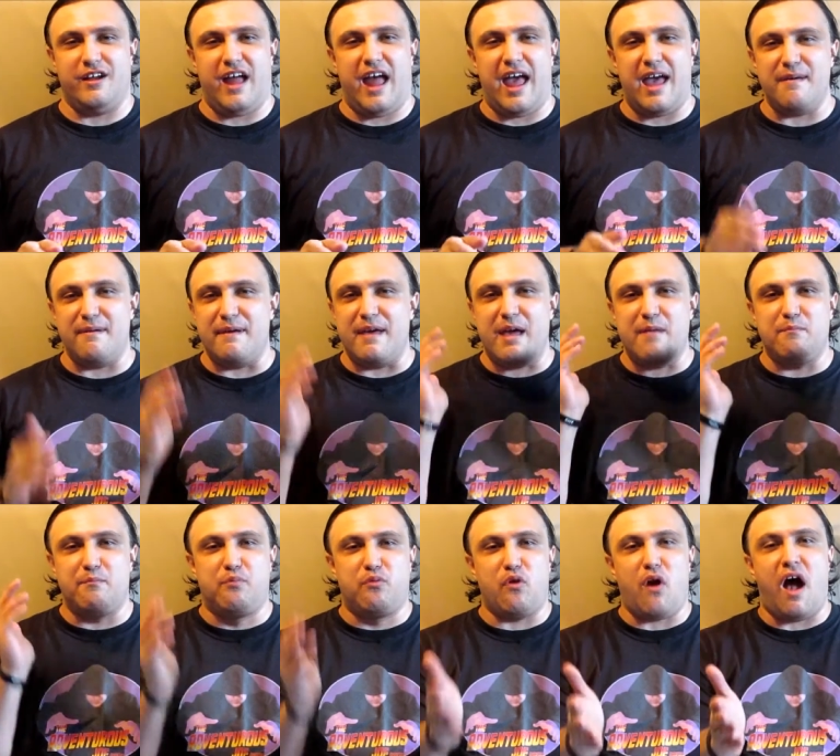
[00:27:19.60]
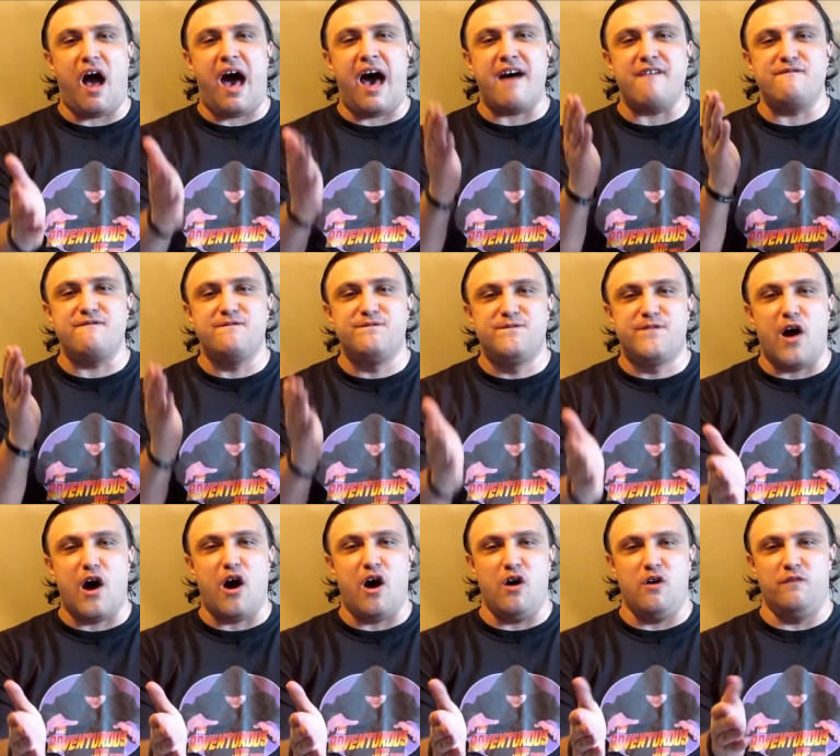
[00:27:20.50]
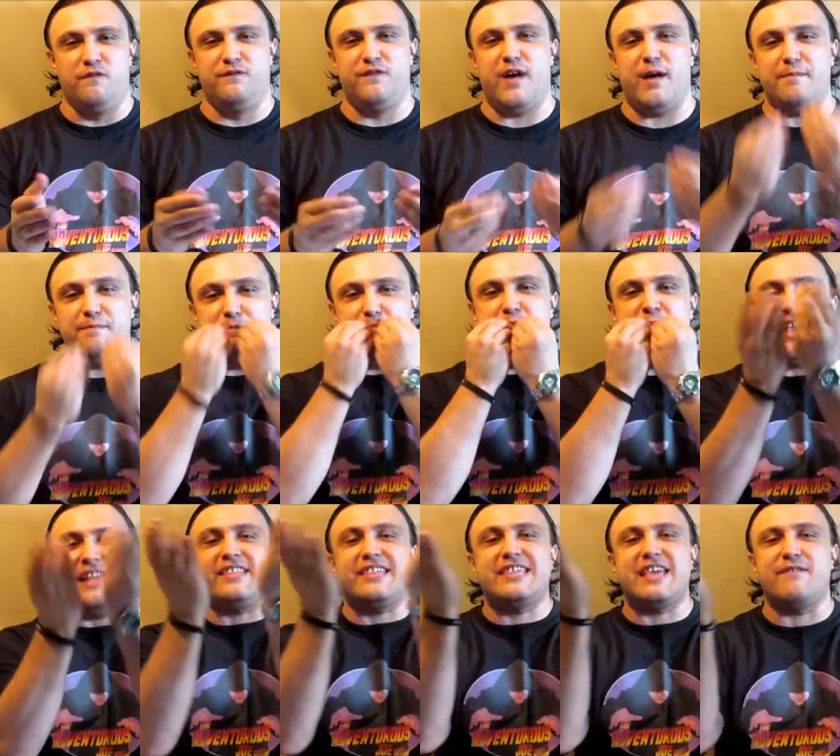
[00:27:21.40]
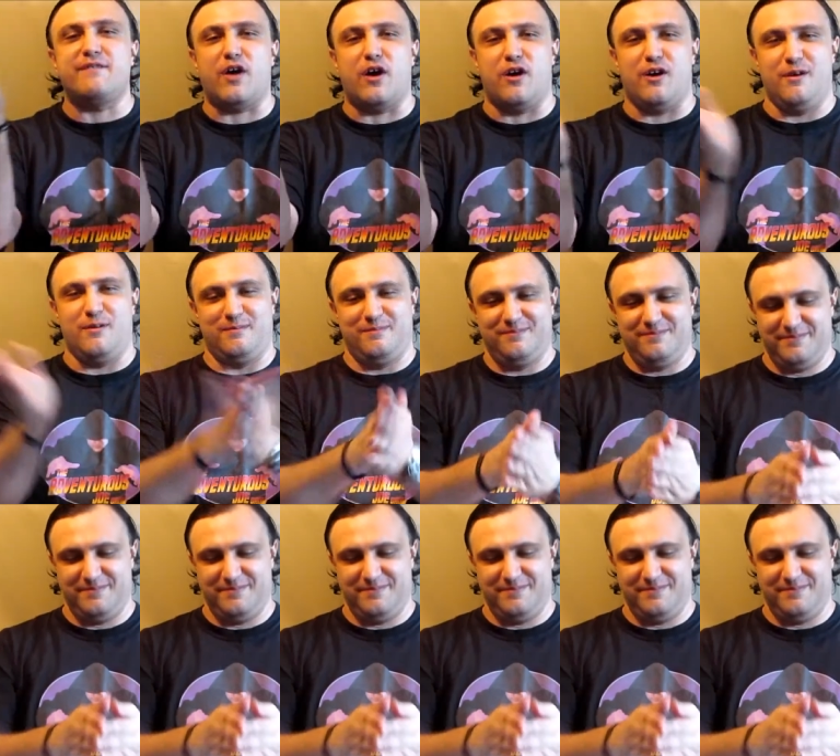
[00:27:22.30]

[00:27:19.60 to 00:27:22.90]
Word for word: I mean, bravo, vomissimo.